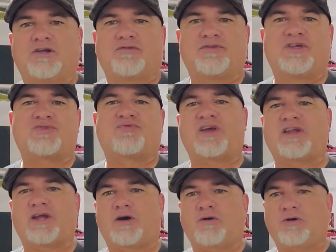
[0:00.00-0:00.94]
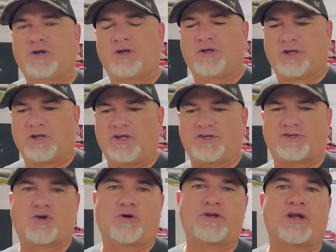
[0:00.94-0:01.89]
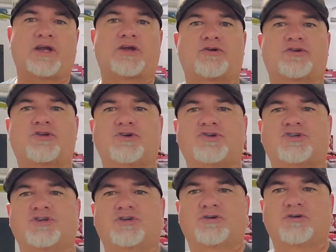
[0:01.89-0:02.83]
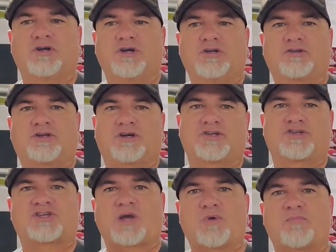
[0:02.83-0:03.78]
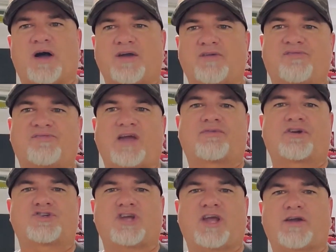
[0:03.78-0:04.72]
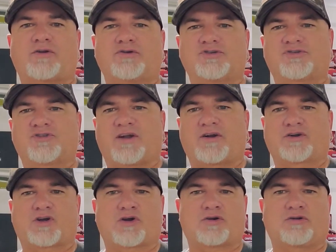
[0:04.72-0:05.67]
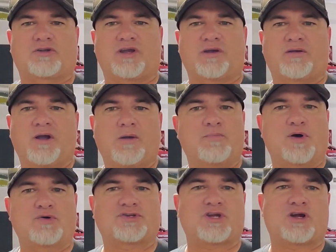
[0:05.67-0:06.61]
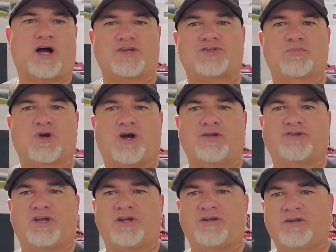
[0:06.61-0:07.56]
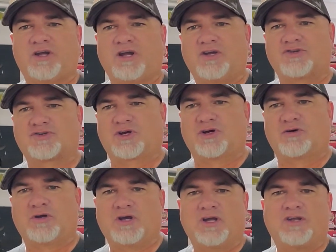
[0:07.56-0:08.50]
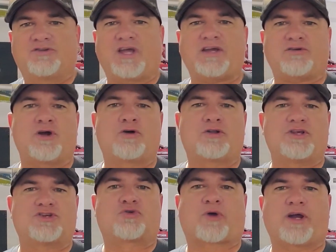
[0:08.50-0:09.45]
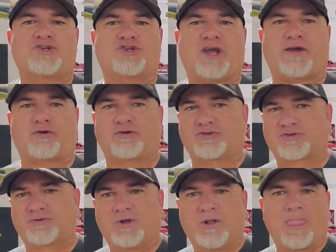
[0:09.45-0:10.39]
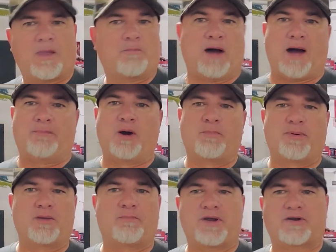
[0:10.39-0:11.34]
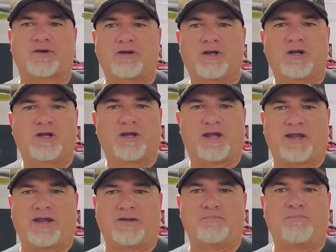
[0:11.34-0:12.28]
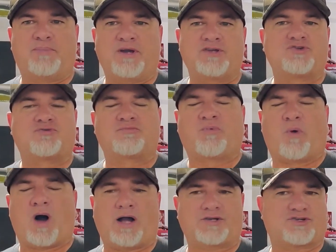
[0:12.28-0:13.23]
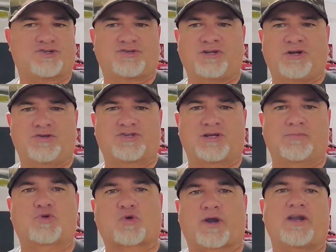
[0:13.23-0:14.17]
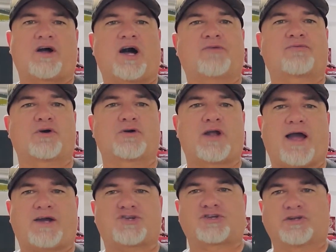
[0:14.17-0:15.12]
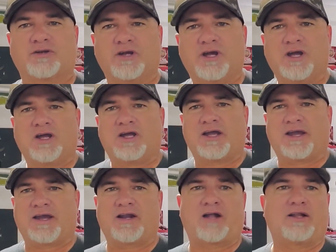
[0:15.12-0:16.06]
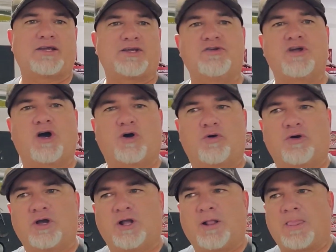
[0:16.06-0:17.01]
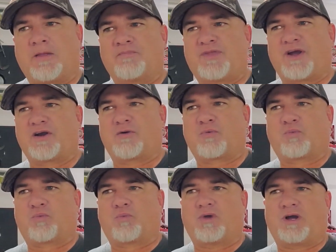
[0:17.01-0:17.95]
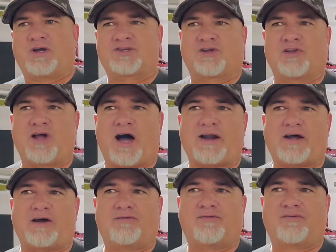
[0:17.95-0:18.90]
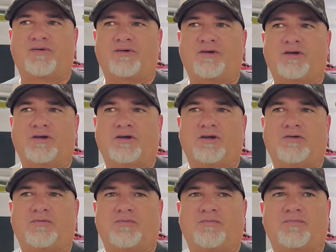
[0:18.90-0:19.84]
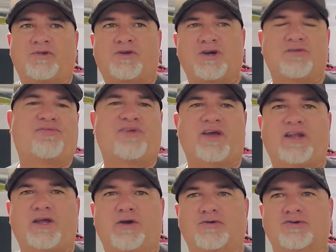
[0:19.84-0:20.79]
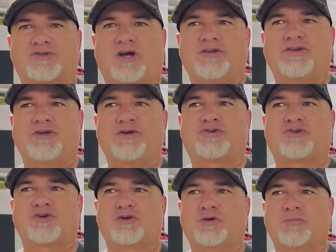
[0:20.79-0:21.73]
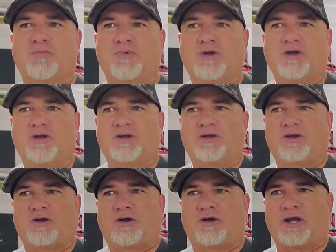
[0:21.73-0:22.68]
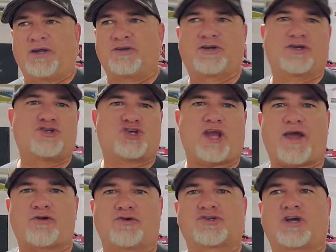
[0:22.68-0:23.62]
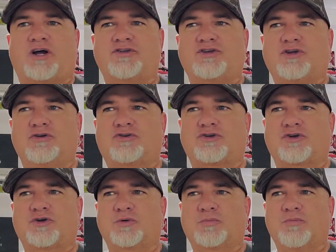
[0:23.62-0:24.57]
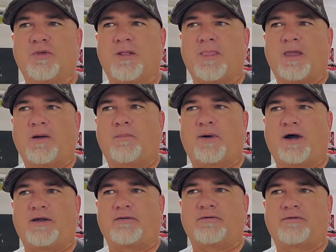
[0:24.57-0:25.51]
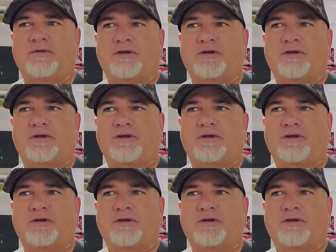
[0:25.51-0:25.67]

This video is going to introduce you to some of my favorite channels that are currently posting awesome content. So take note of these great channels. Pop open a beer and binge watch, some great off-road action. And I'll let you know there is a lot of good videos on YouTube and good channels on YouTube, but